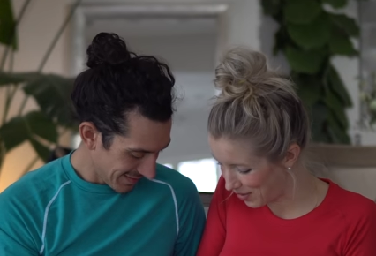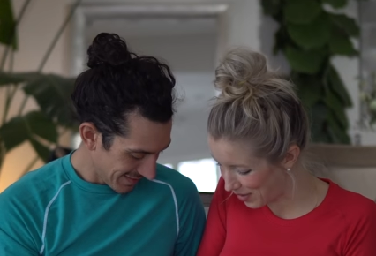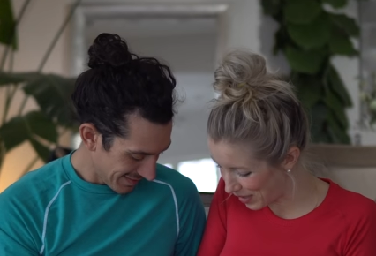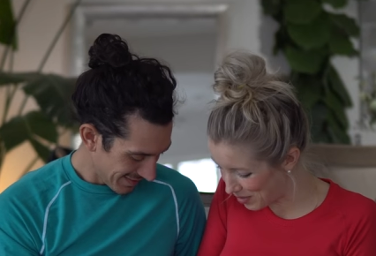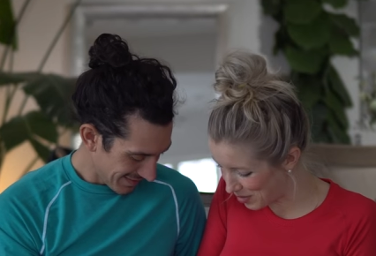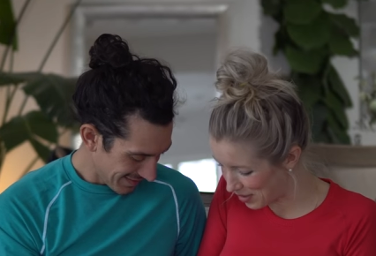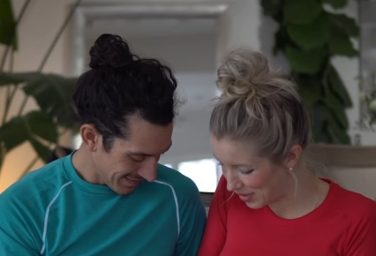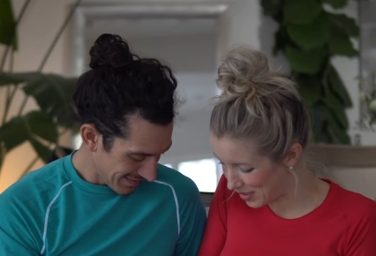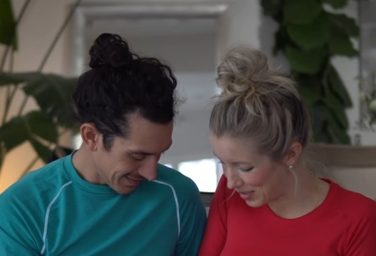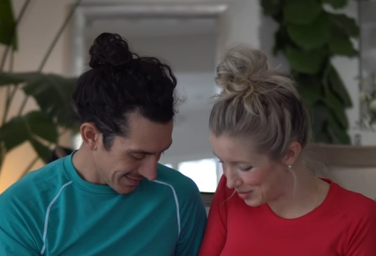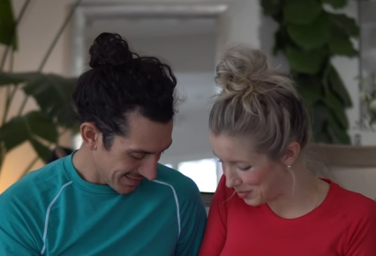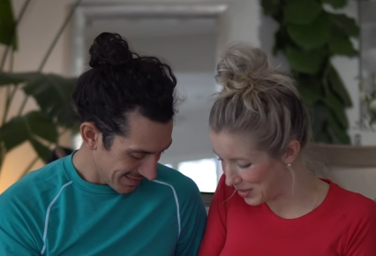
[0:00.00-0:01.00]
Speaker 1: incredible.
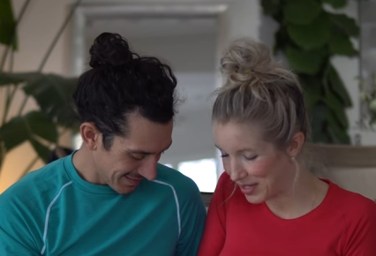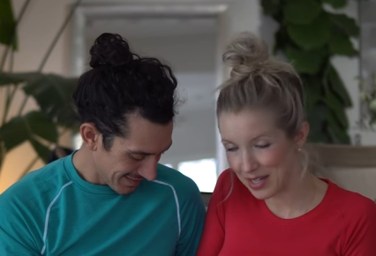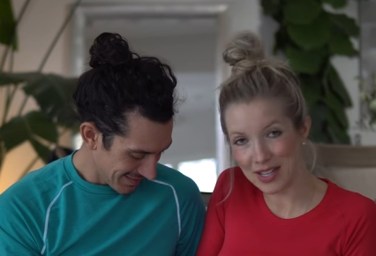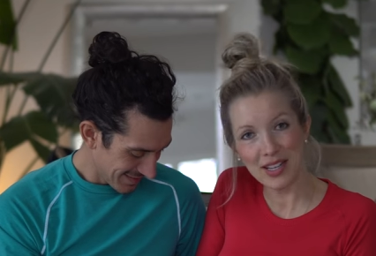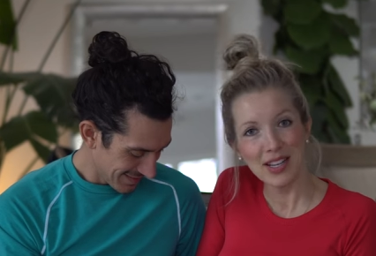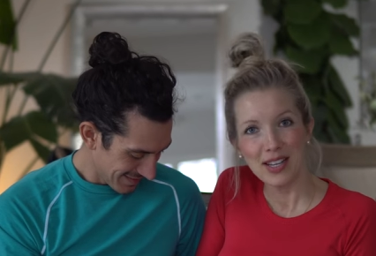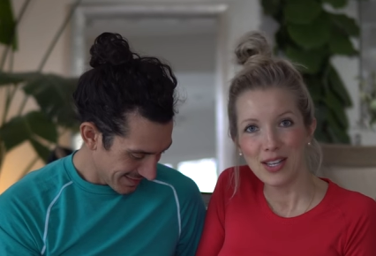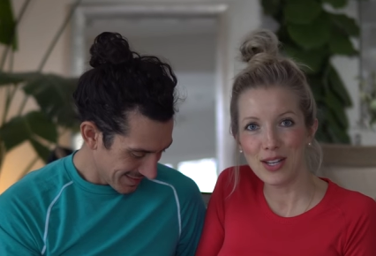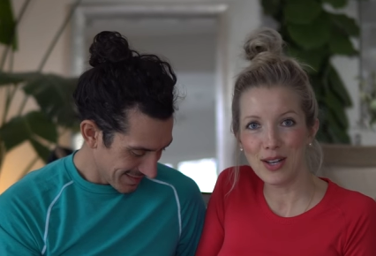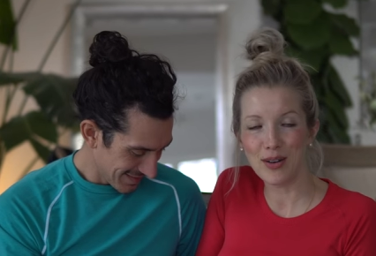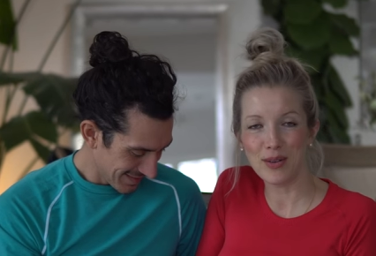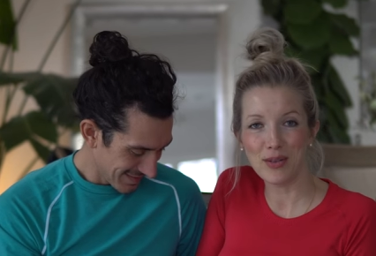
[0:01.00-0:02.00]
It's been
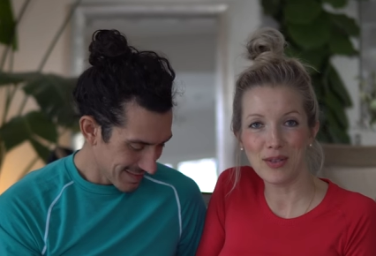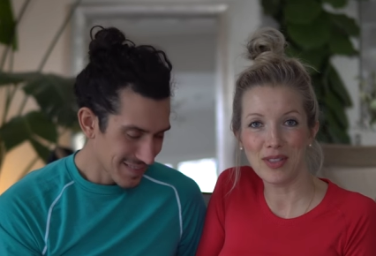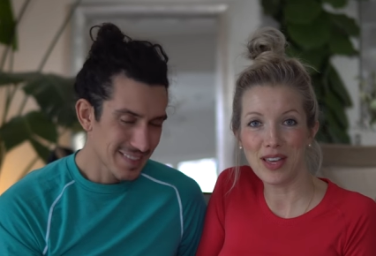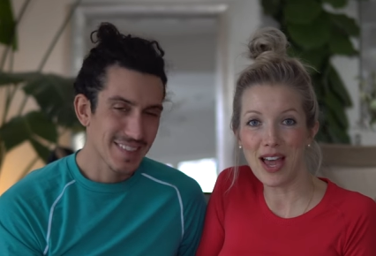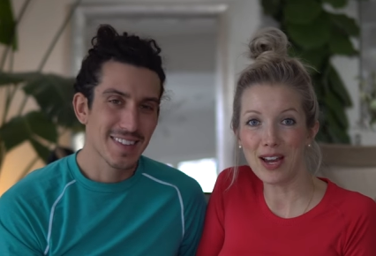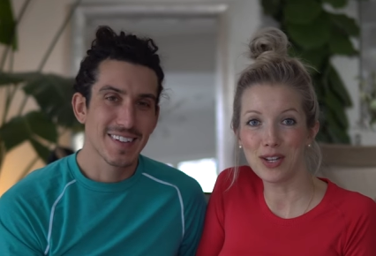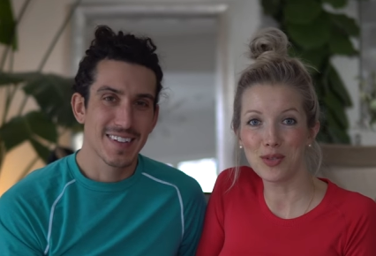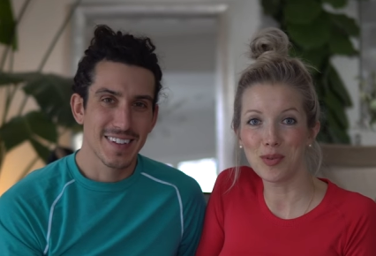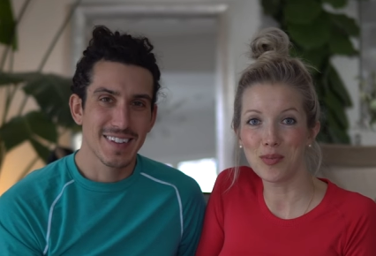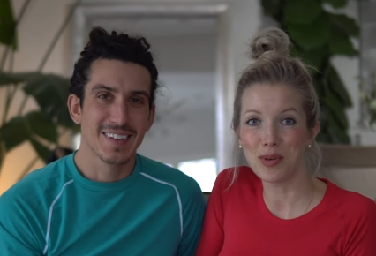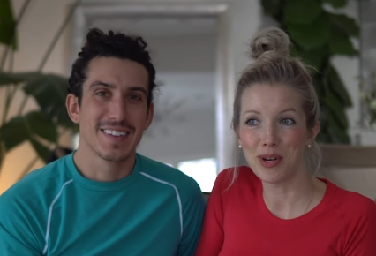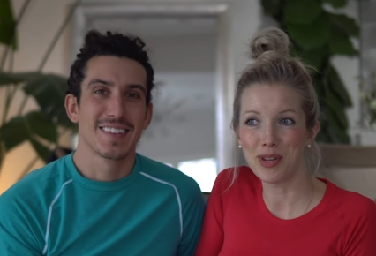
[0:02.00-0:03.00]
you know, the
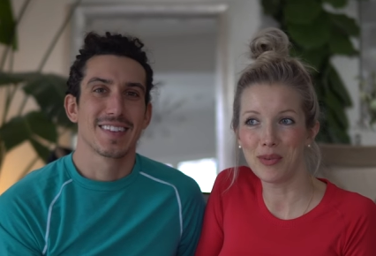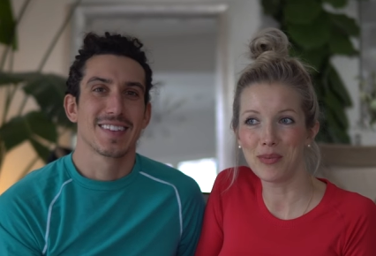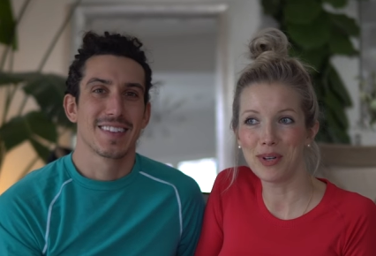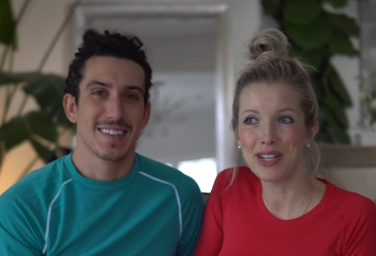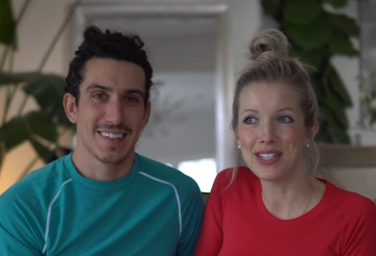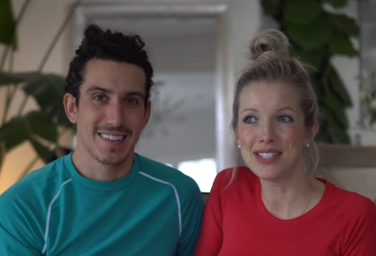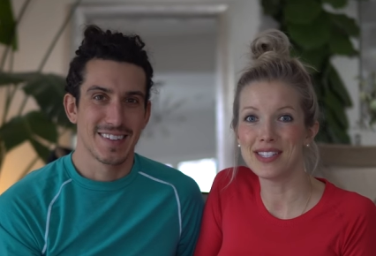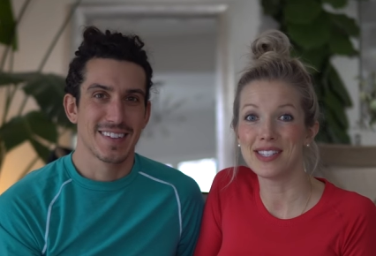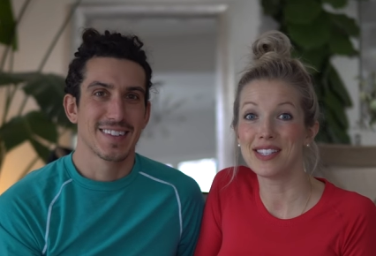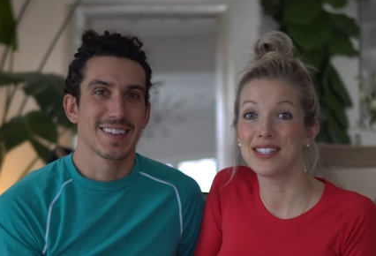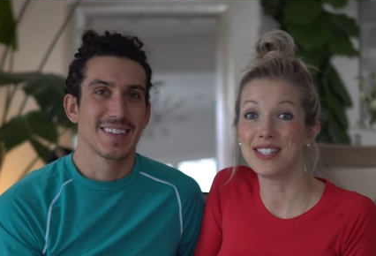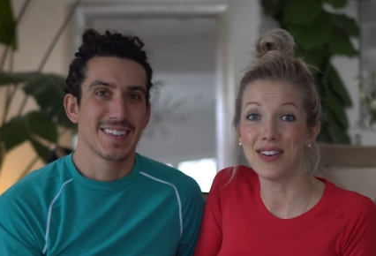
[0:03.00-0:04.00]
actual birth
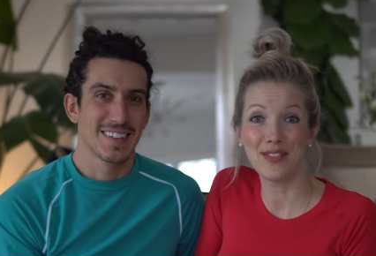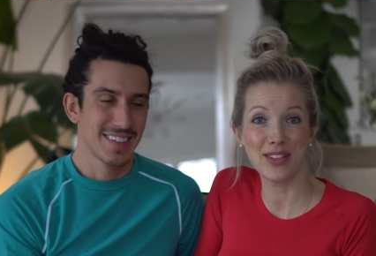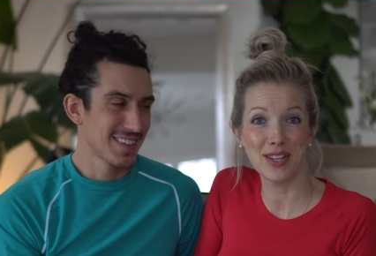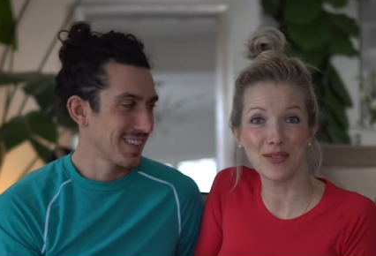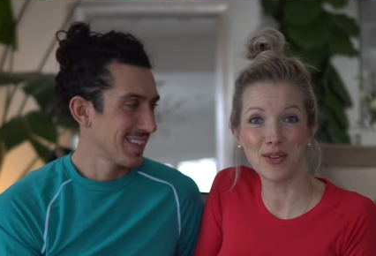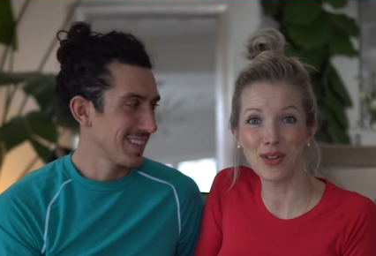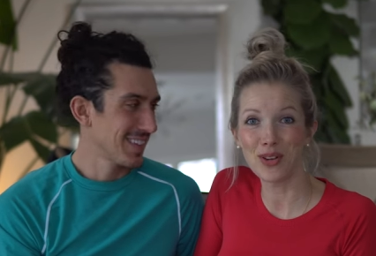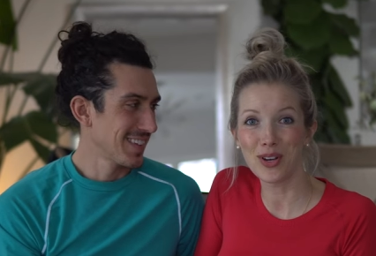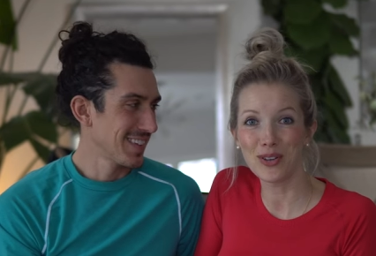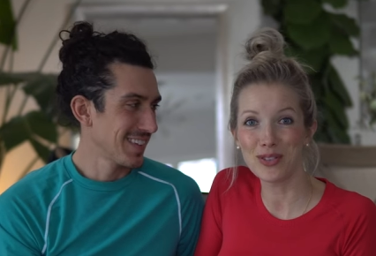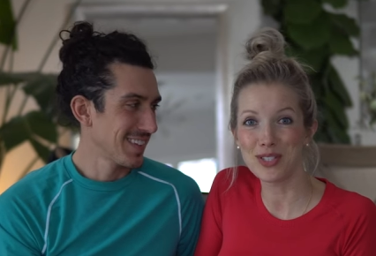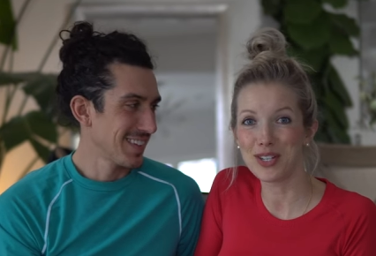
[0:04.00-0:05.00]
was definitely a roller
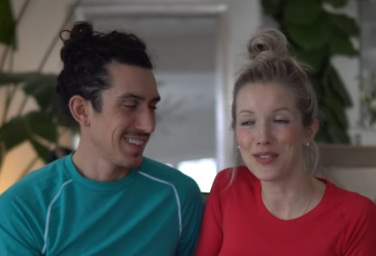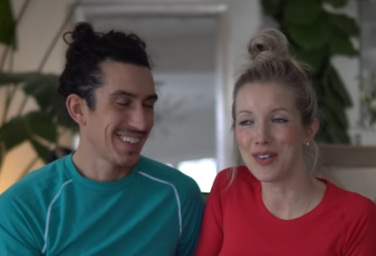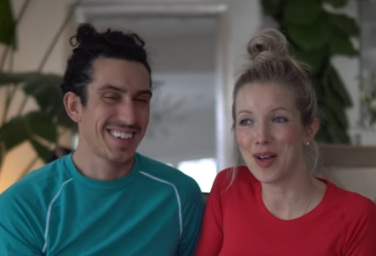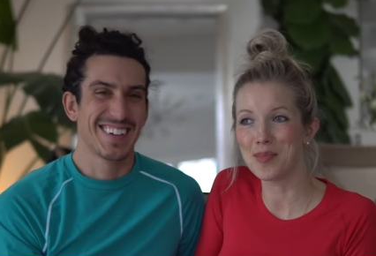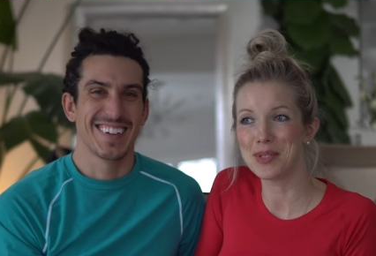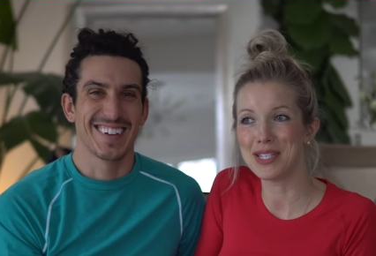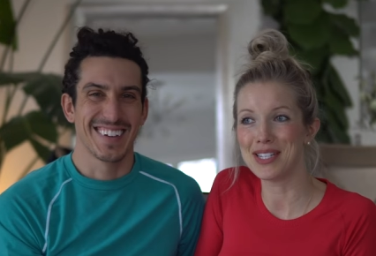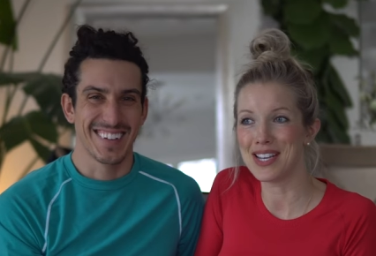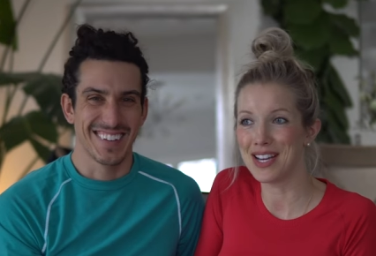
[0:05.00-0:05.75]
coaster of ups and